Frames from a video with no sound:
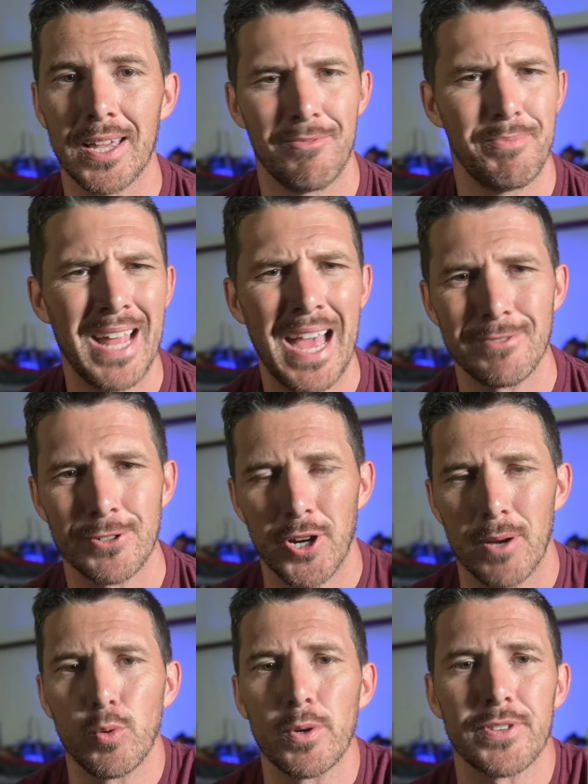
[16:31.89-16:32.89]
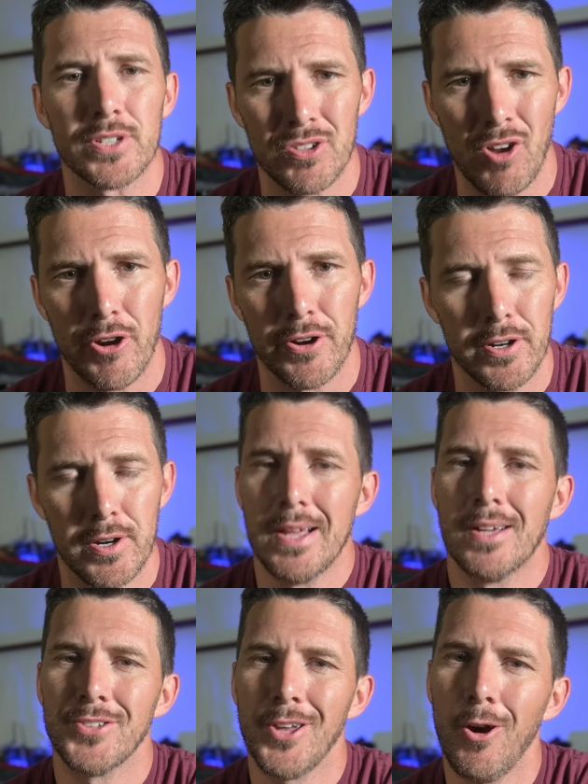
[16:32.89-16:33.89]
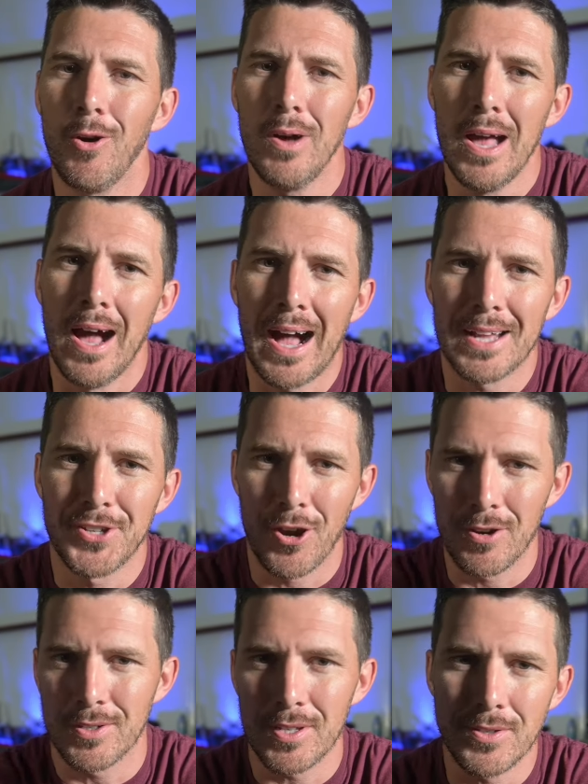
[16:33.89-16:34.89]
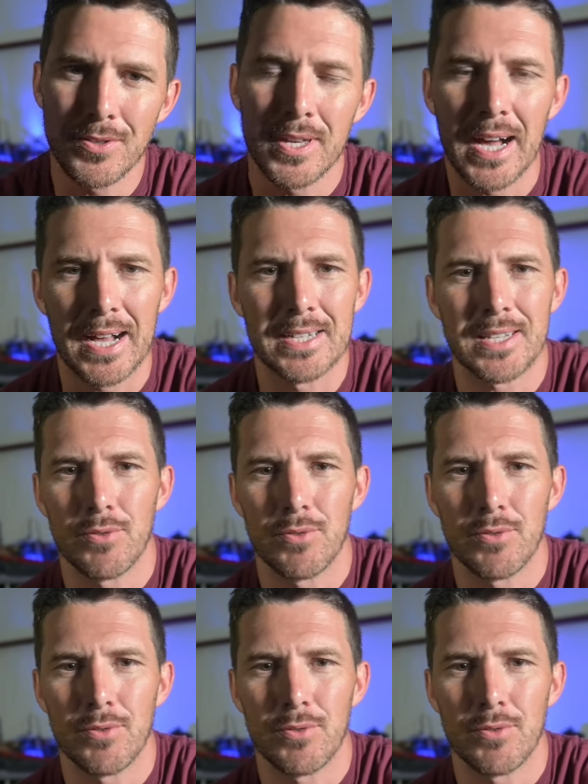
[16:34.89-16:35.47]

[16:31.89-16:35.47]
I've been having trouble with the starter, so I turned to you guys.